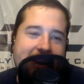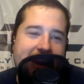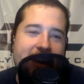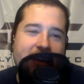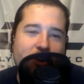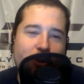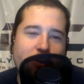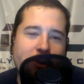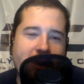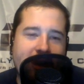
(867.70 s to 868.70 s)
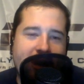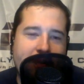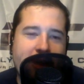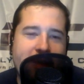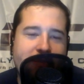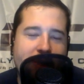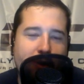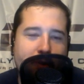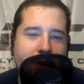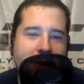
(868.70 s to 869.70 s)
yeah, normally, I mean, if they were
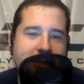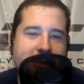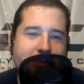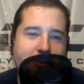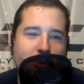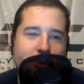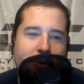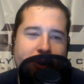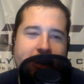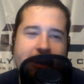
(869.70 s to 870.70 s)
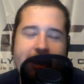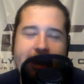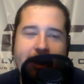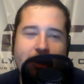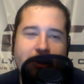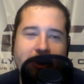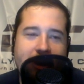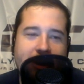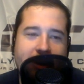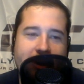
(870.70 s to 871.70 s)
priced up normally, I'd look at
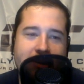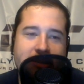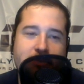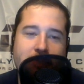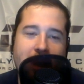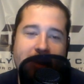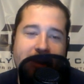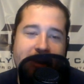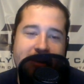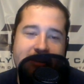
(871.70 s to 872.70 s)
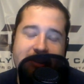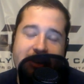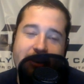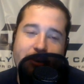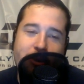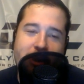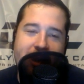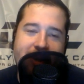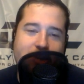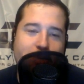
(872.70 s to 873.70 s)
uh, Smiley and say no
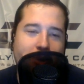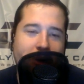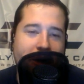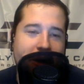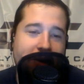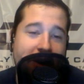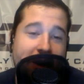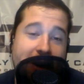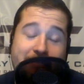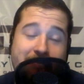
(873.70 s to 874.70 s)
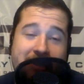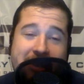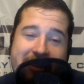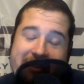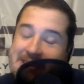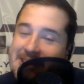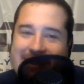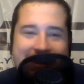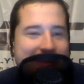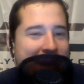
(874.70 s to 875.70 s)
thanks. But I, I'm
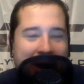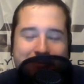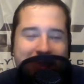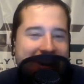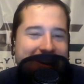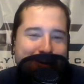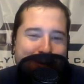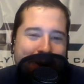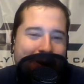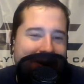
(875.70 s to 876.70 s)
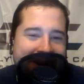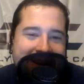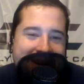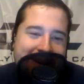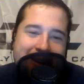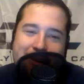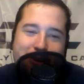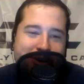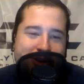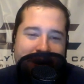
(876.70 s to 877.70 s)
I'm thinking about it. Like it, you
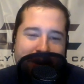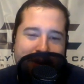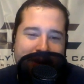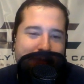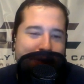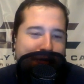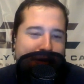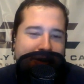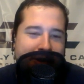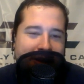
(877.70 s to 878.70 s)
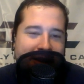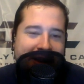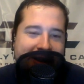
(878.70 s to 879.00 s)
described it perfectly. Like